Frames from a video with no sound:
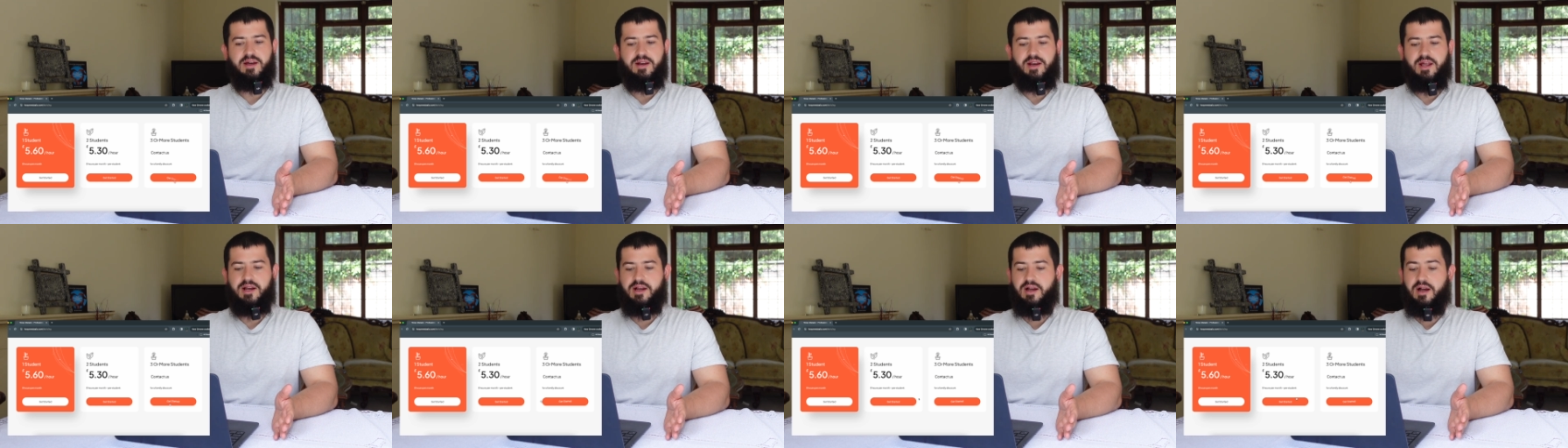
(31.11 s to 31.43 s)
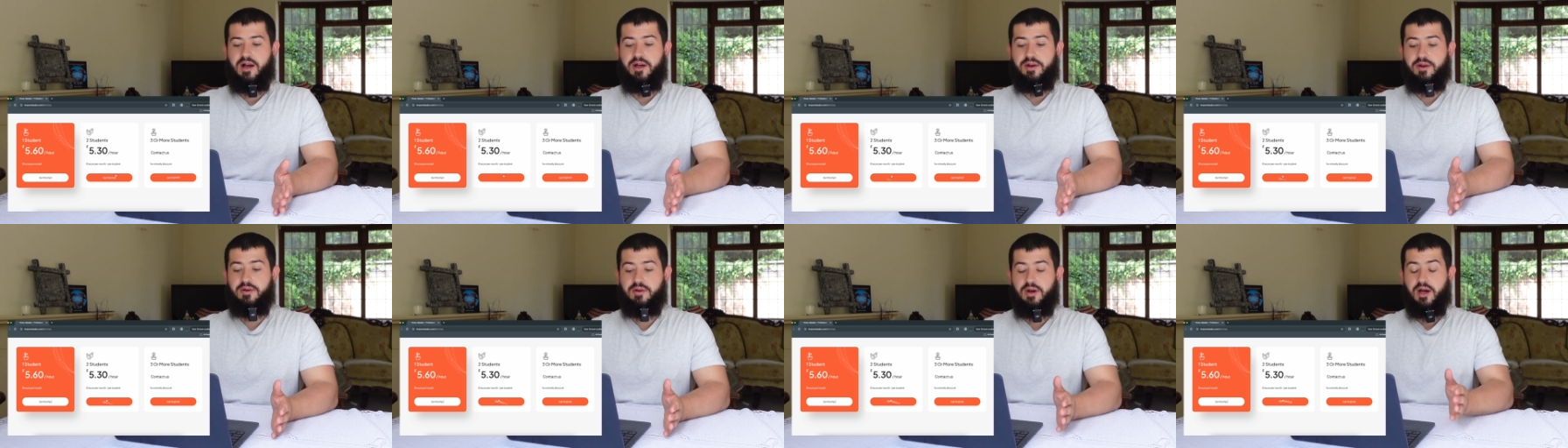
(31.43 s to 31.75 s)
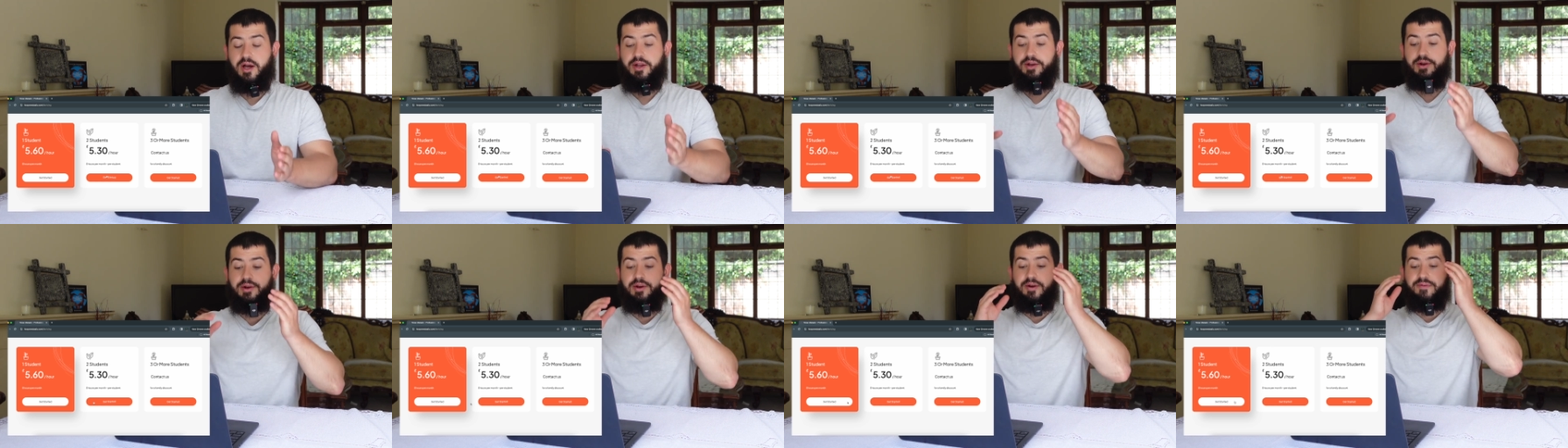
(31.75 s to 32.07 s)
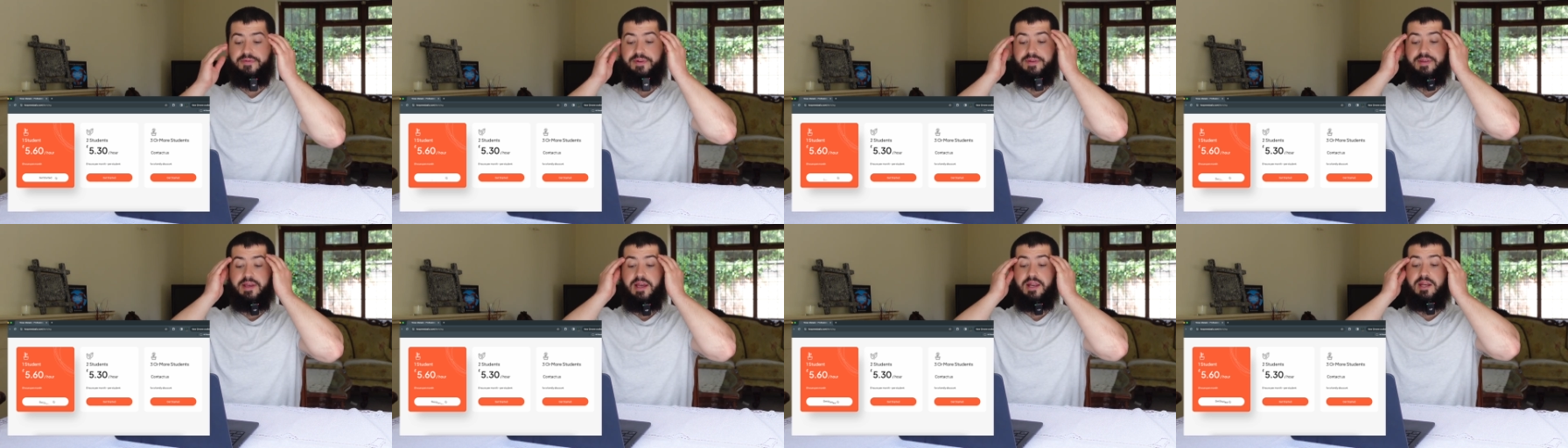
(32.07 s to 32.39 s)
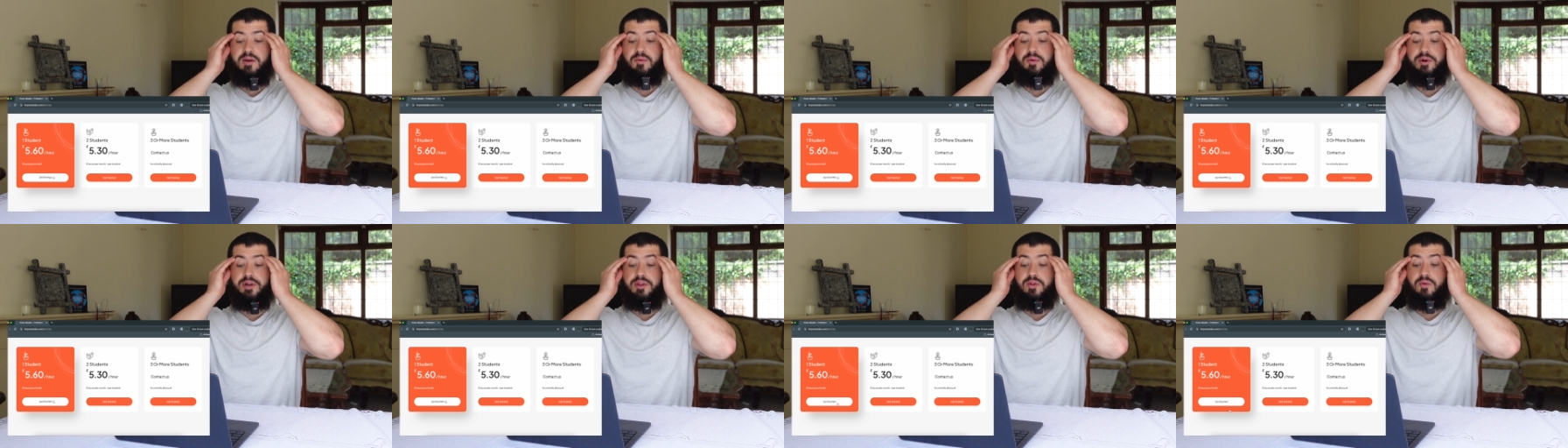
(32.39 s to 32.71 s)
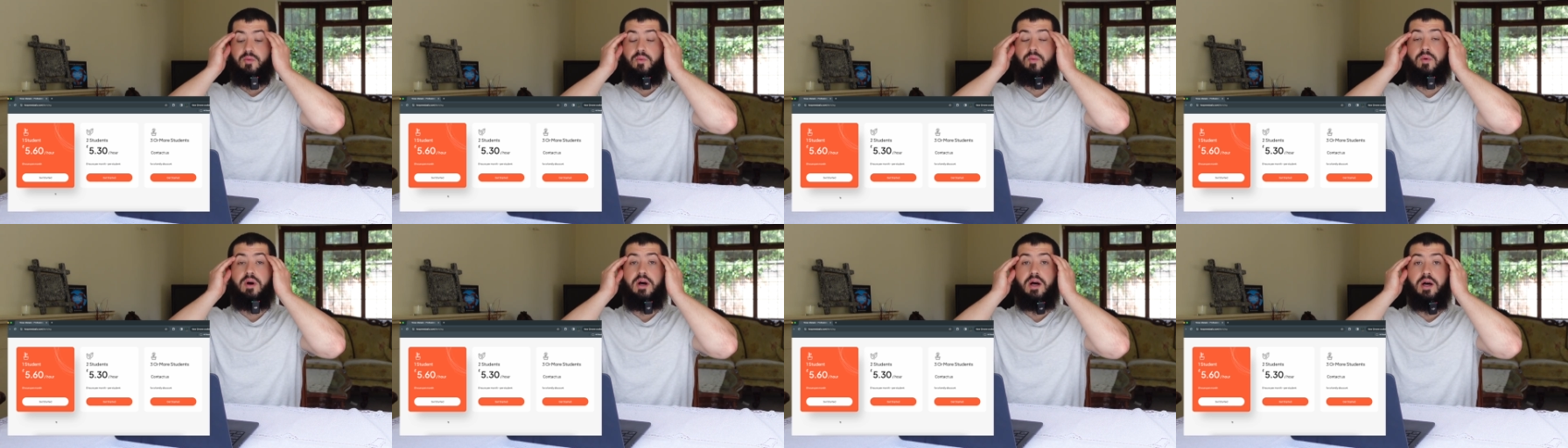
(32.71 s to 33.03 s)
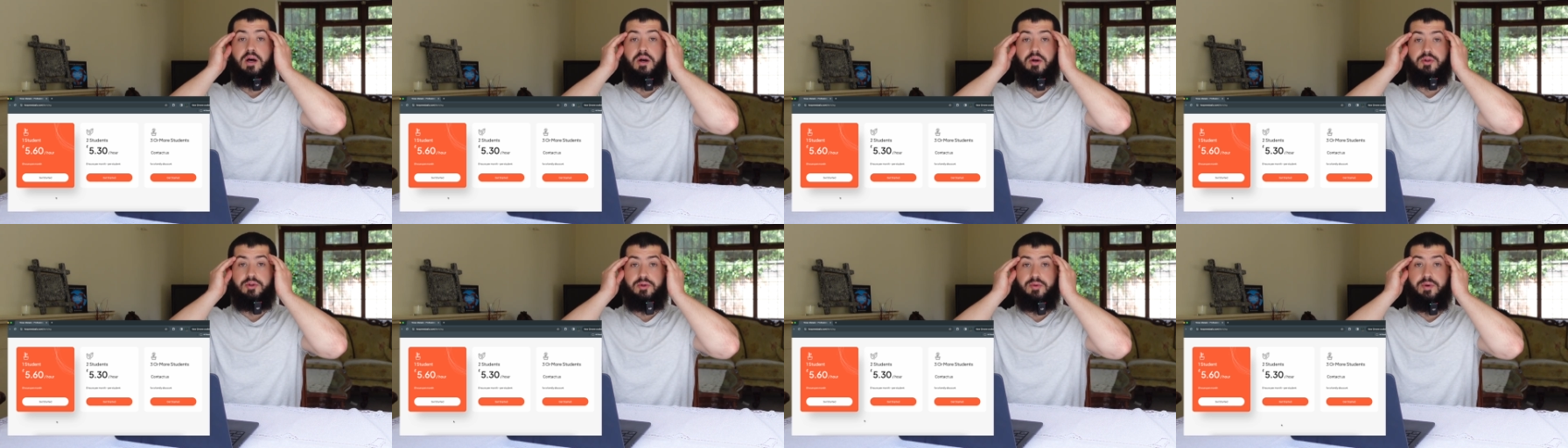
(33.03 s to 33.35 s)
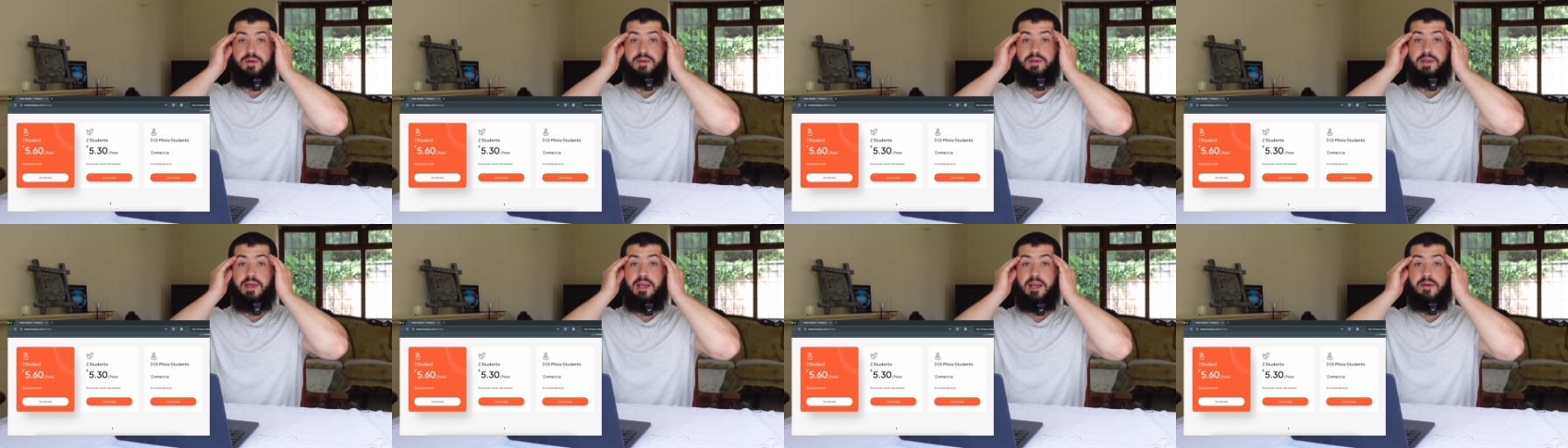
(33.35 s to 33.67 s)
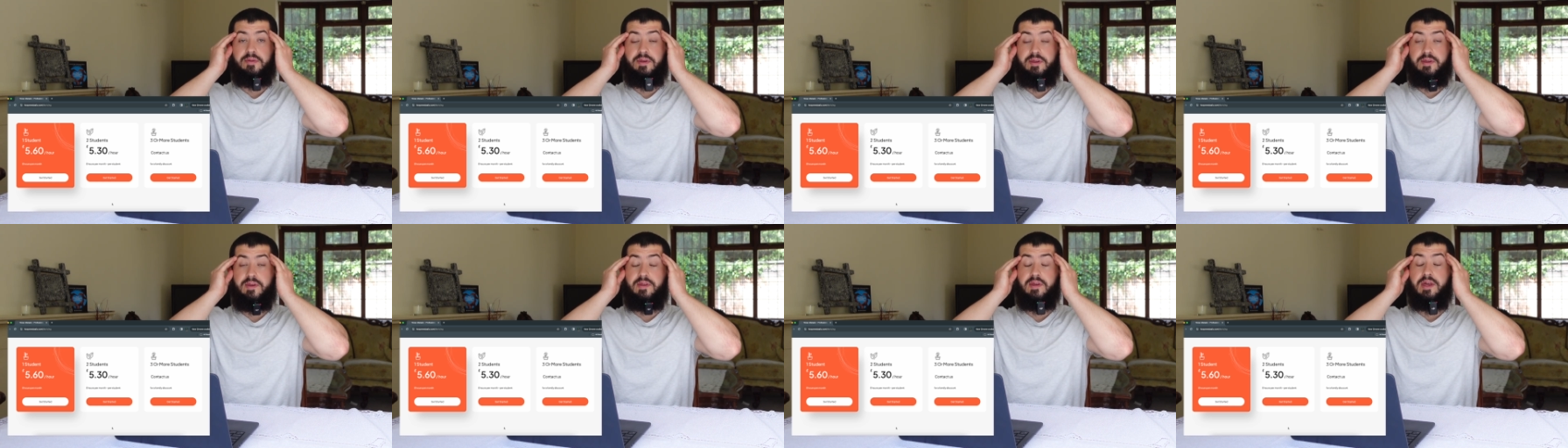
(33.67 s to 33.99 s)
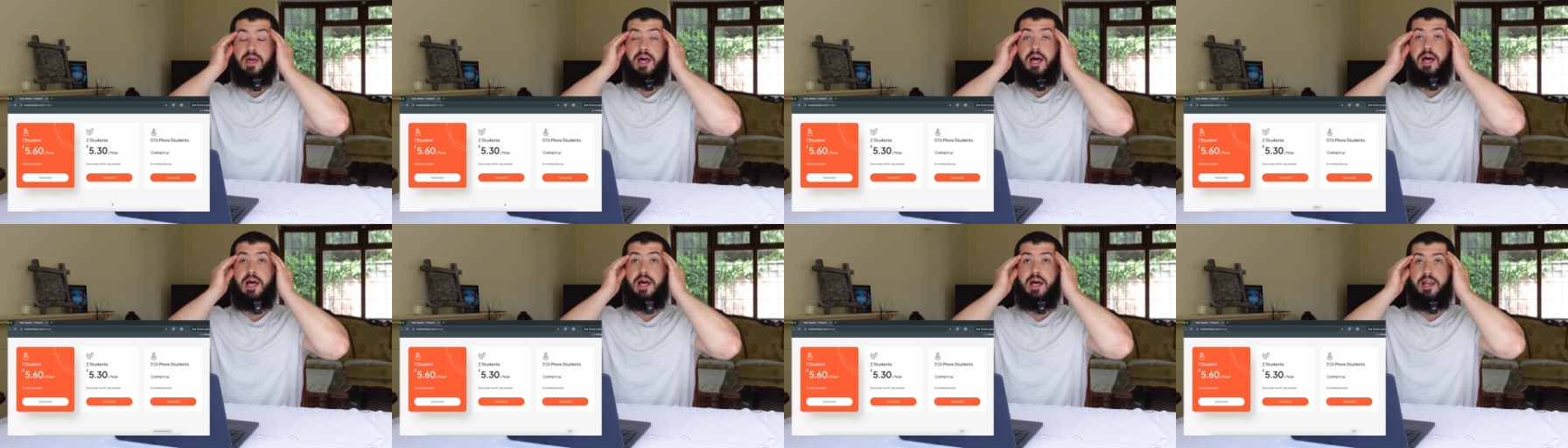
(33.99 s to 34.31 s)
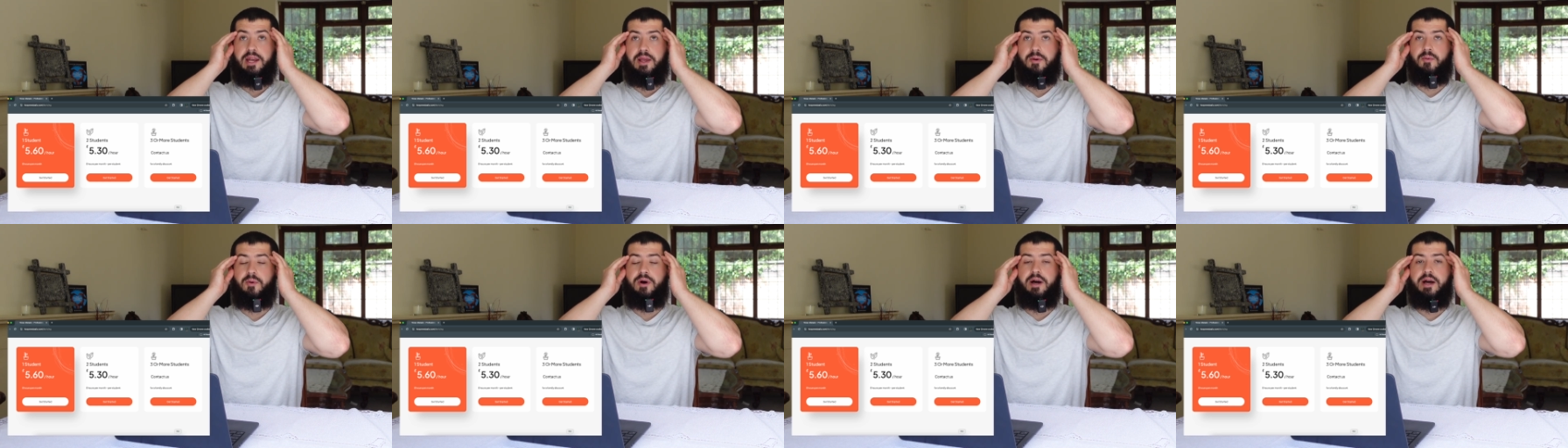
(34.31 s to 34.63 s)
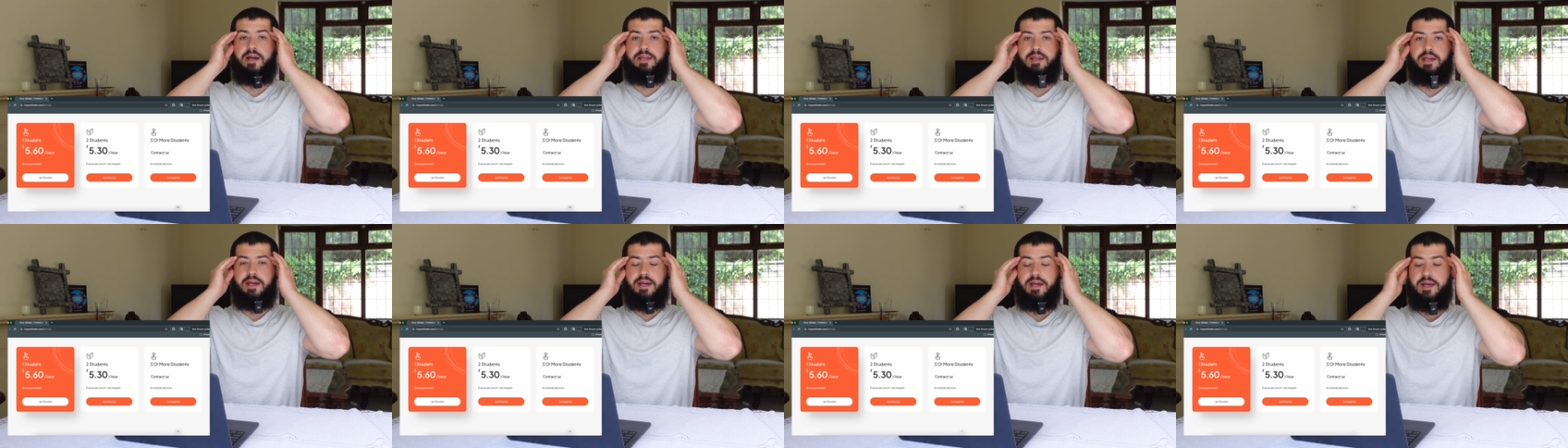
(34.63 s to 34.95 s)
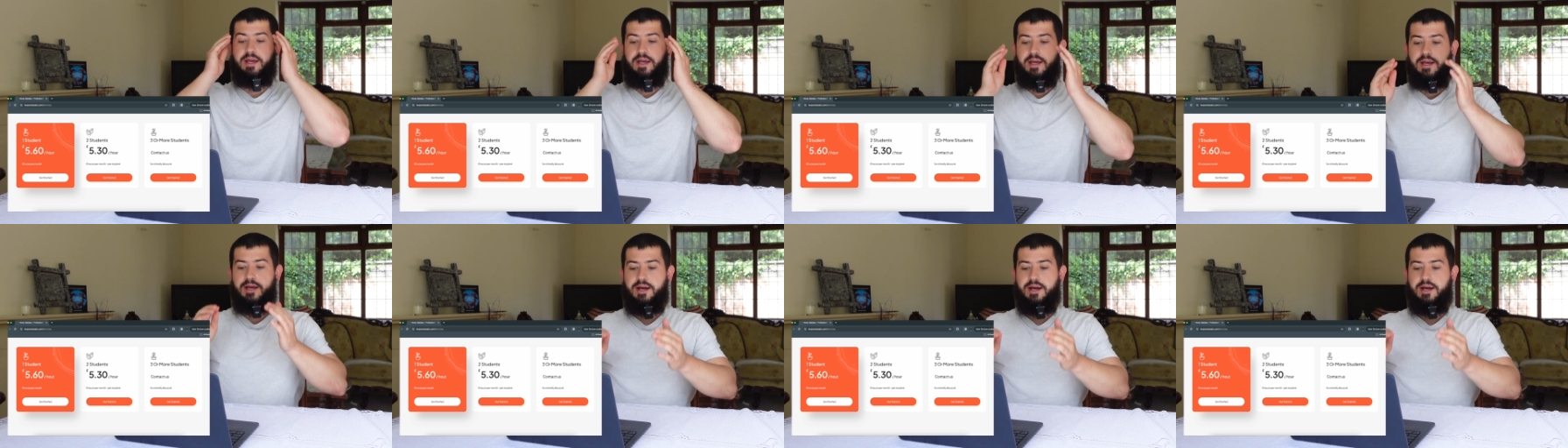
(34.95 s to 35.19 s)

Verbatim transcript: Like, I don't, I don't know if there's anyone in the world who is saying this is why.